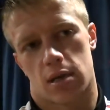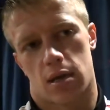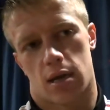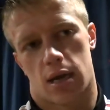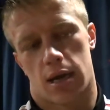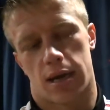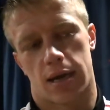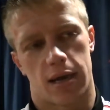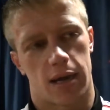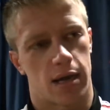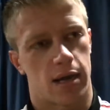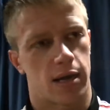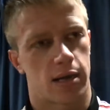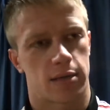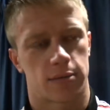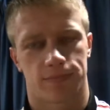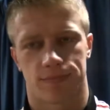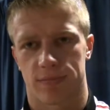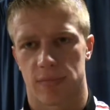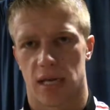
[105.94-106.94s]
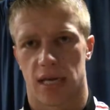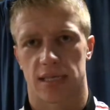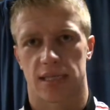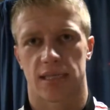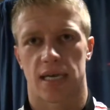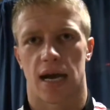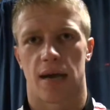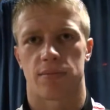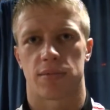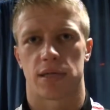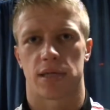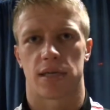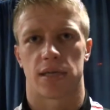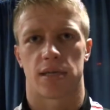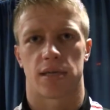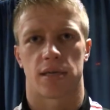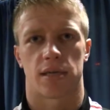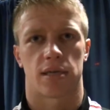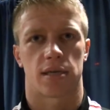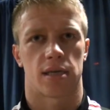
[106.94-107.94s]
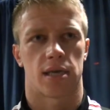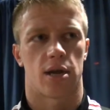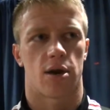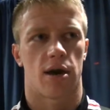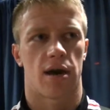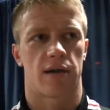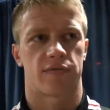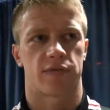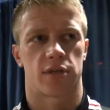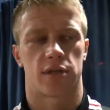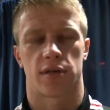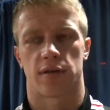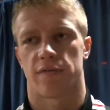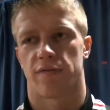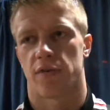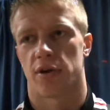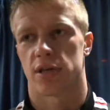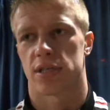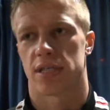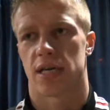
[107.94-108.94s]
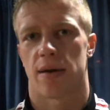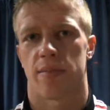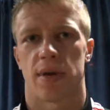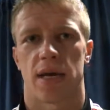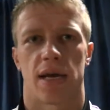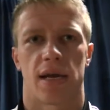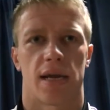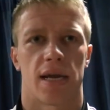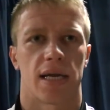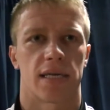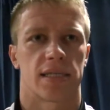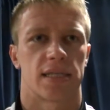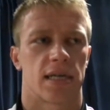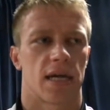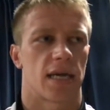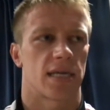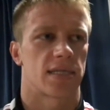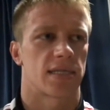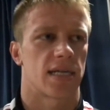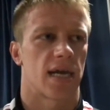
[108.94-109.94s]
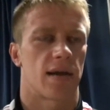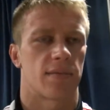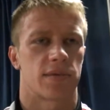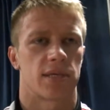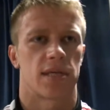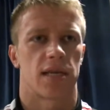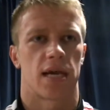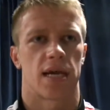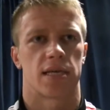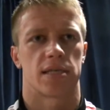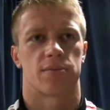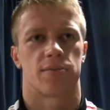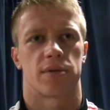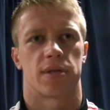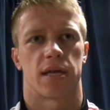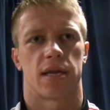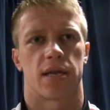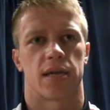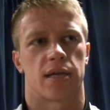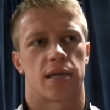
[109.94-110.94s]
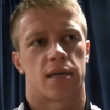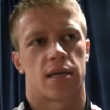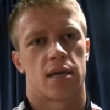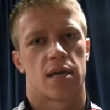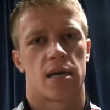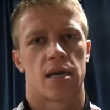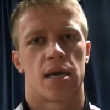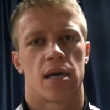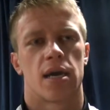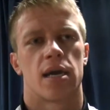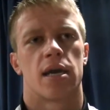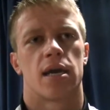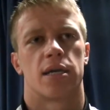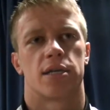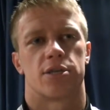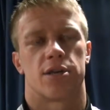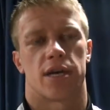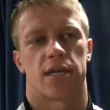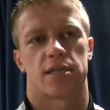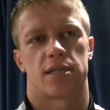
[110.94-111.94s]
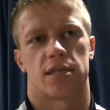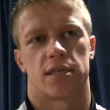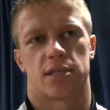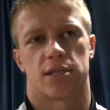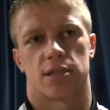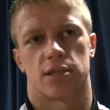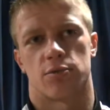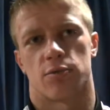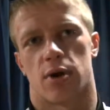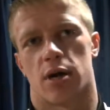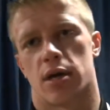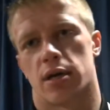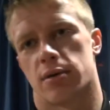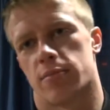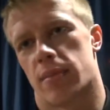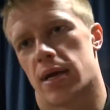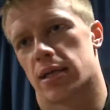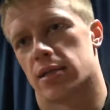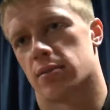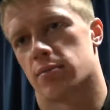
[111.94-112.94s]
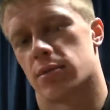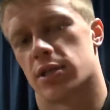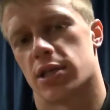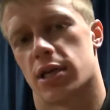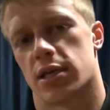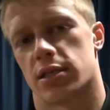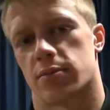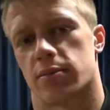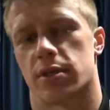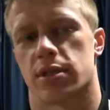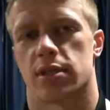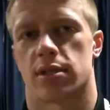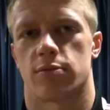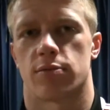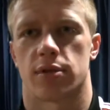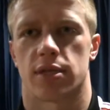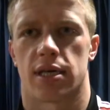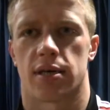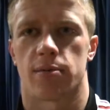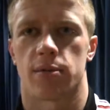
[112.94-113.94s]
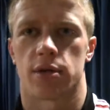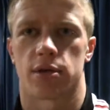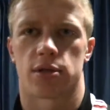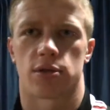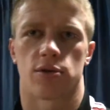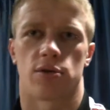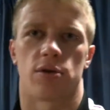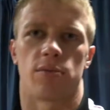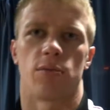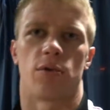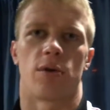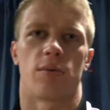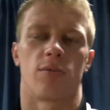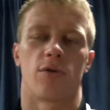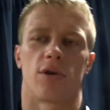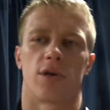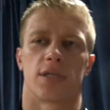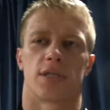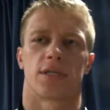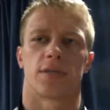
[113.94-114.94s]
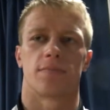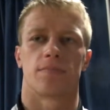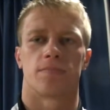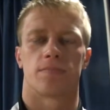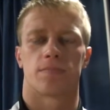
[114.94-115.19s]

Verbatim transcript: I, uh, I stopped it. The, you know, after the first time he hit it, I, I stopped it nice, but then he, he transitioned well. He made some adjustments and was able to score more points.